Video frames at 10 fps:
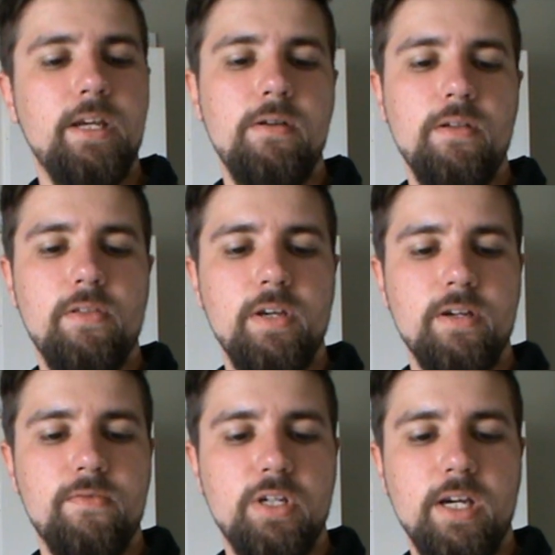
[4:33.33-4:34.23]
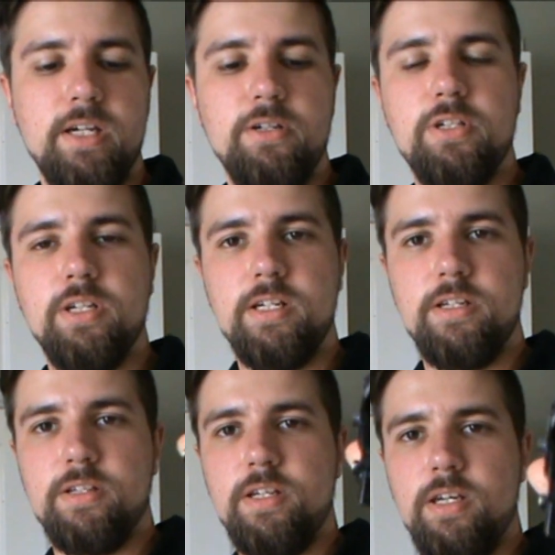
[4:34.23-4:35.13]
The only other thing I've changed
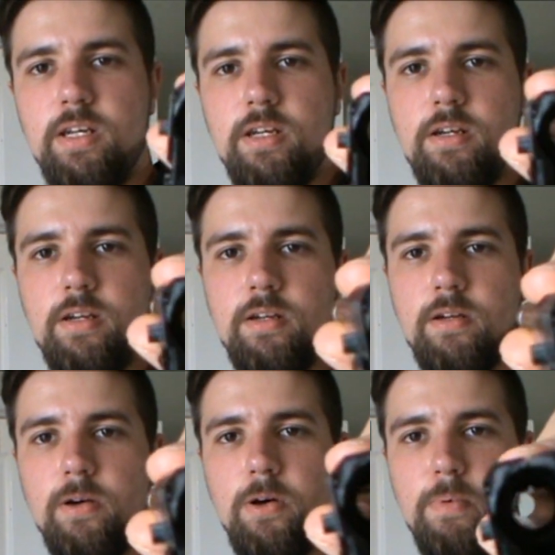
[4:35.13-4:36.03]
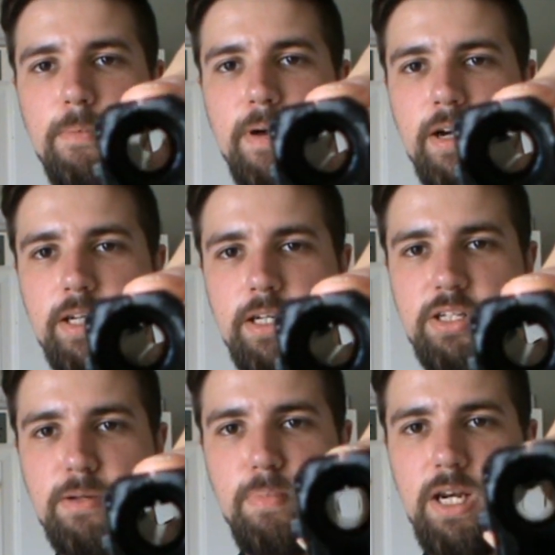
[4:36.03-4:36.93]
is the hopper bucking
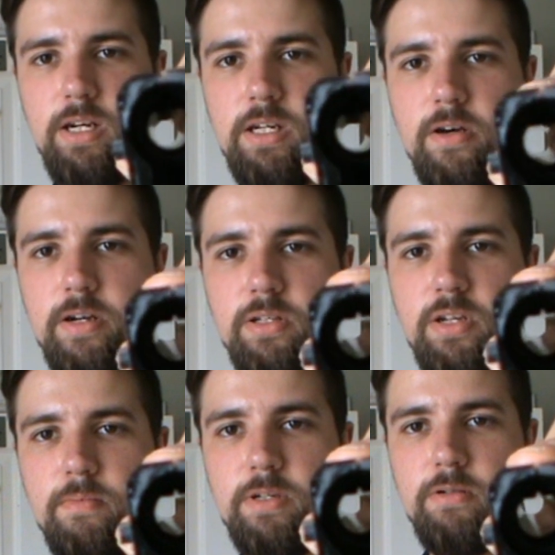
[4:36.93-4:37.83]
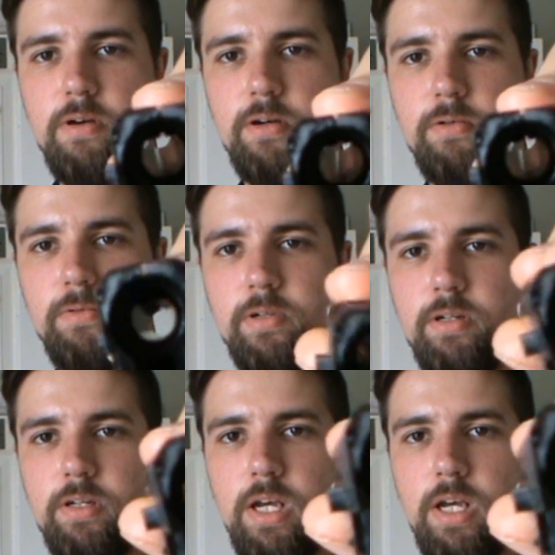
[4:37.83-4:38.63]
is a PDI W hold.